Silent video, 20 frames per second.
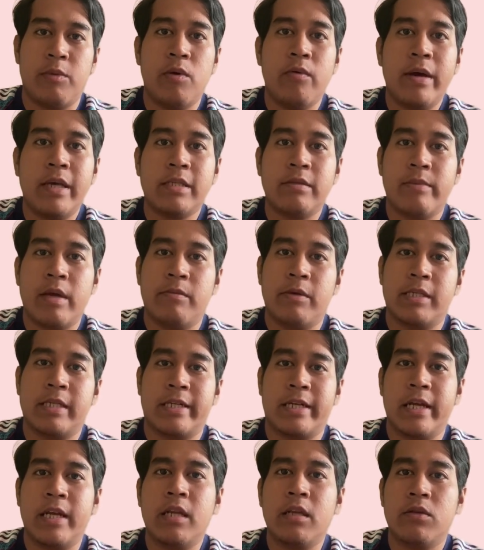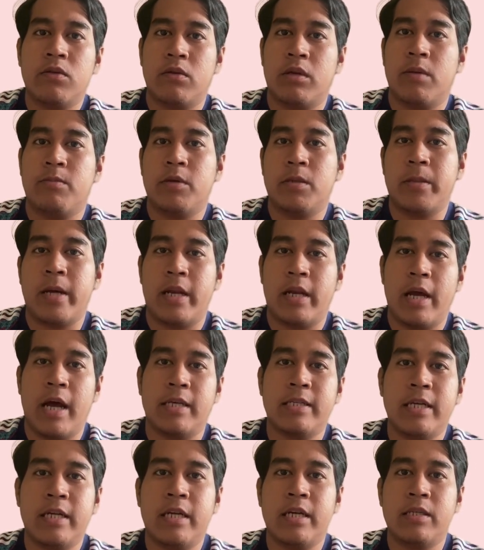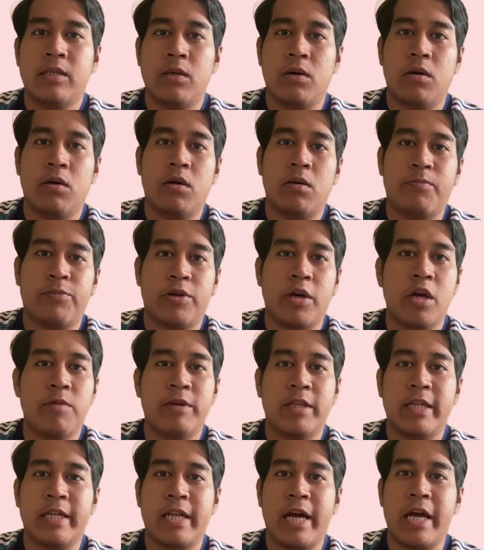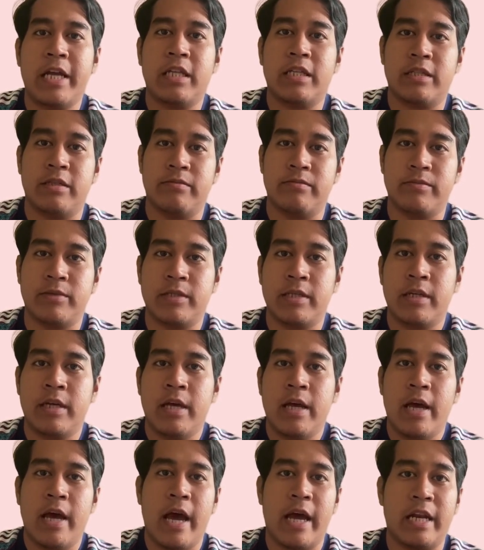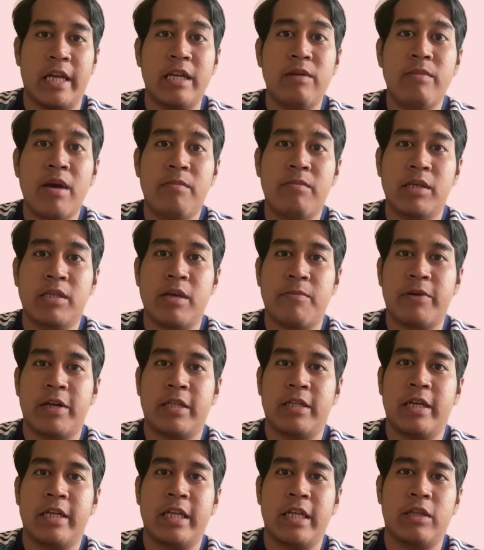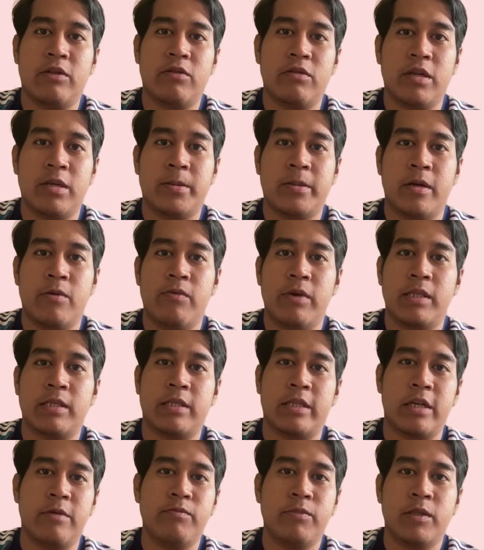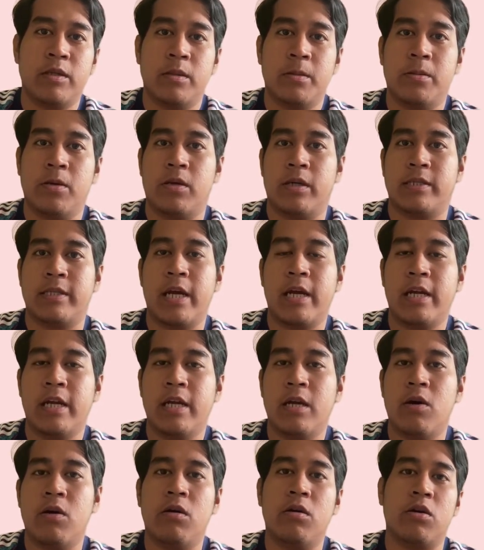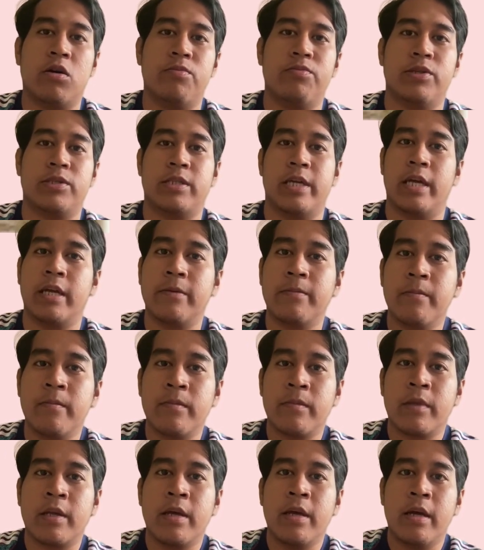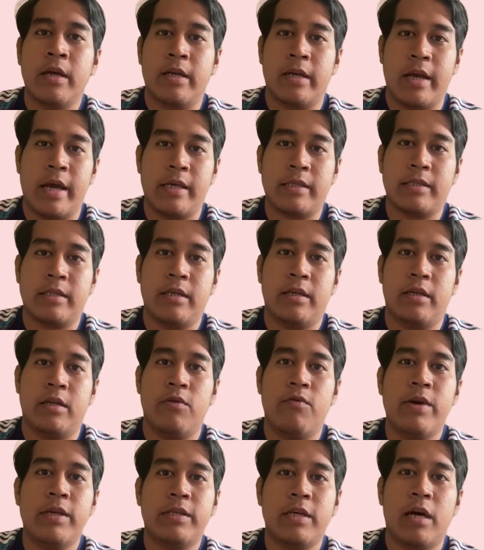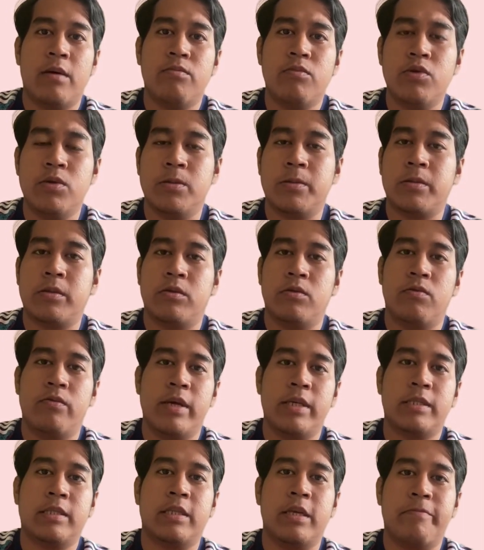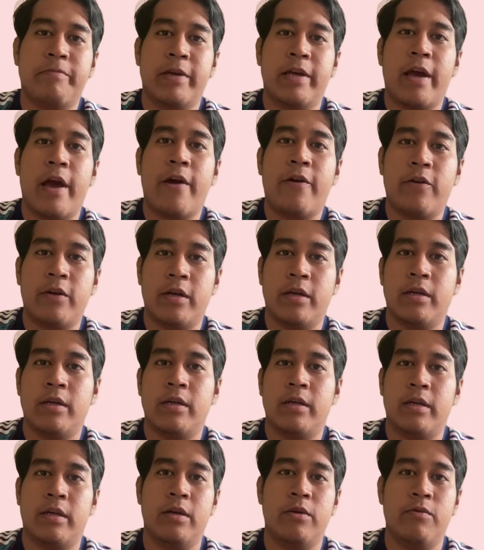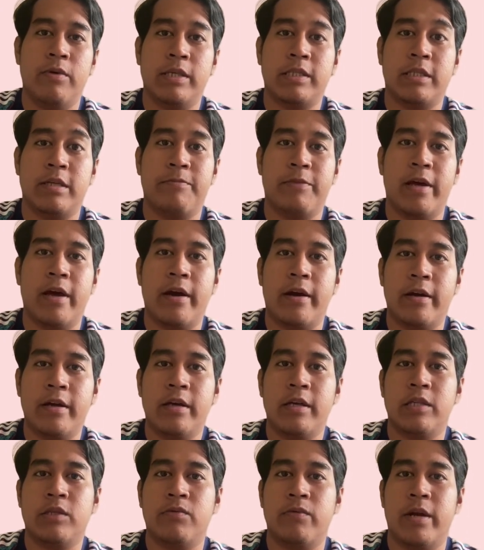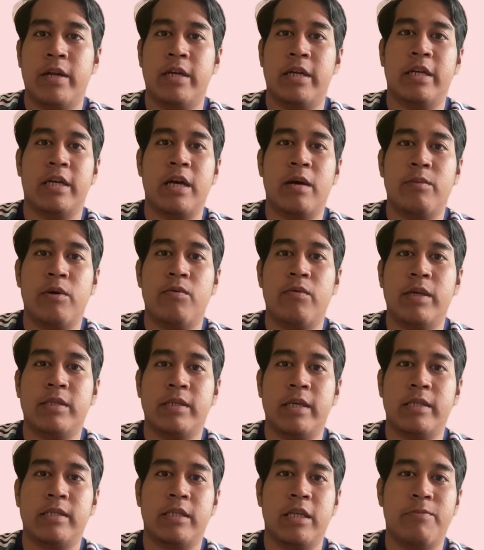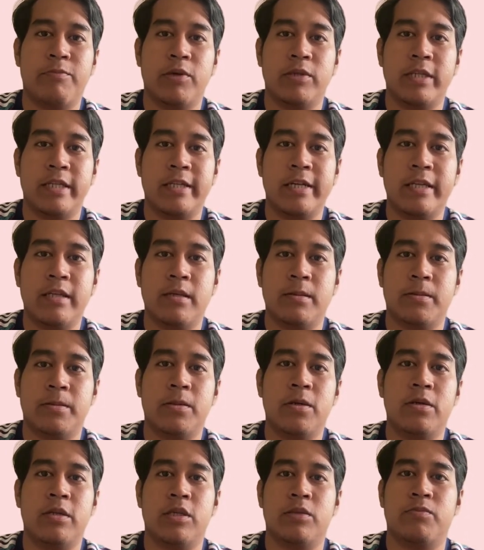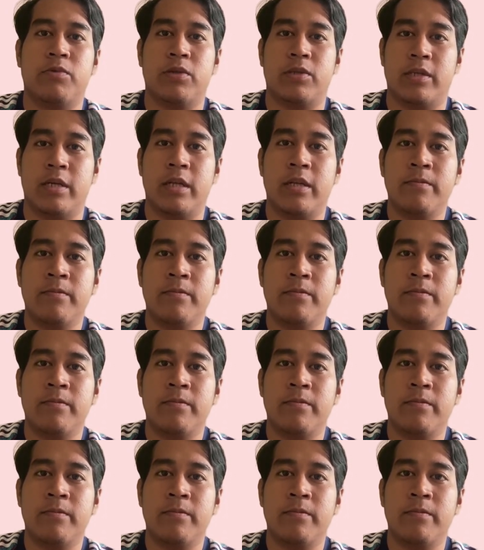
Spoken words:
waste may be screened to remove any hazardous or prohibited items, and it may be separated into different waste streams for recycling or composting. Next, the waste are moved to waste tipping area. The waste tipping area is where the incoming waste is deposited for disposal.